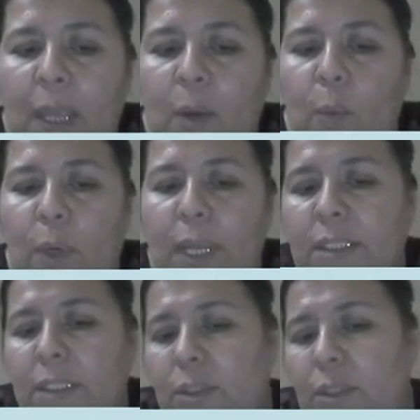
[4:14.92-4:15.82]
What
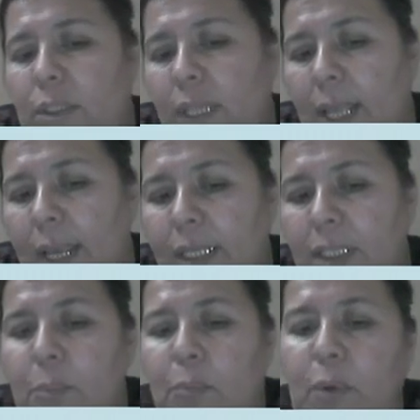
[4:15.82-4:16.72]
does he
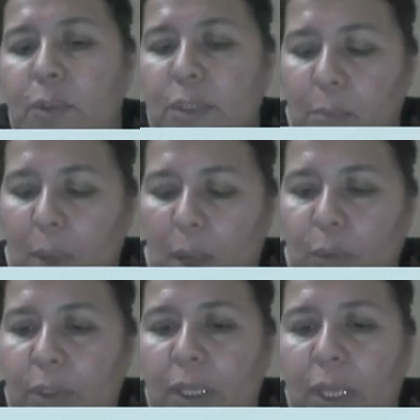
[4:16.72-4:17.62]
like most
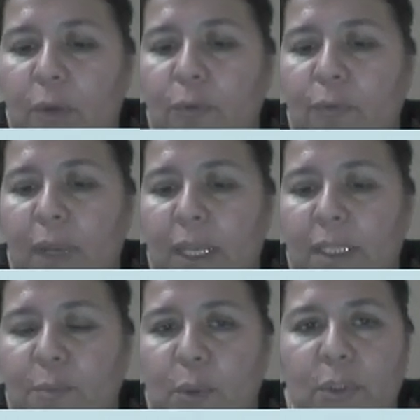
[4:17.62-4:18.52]
about the
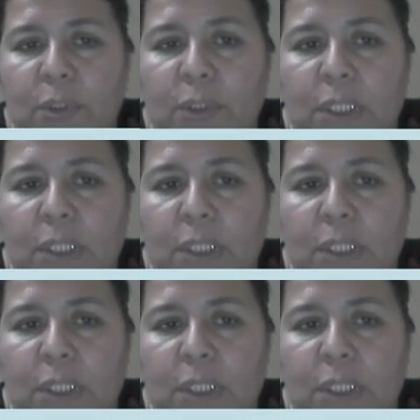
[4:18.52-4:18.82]
Facebook?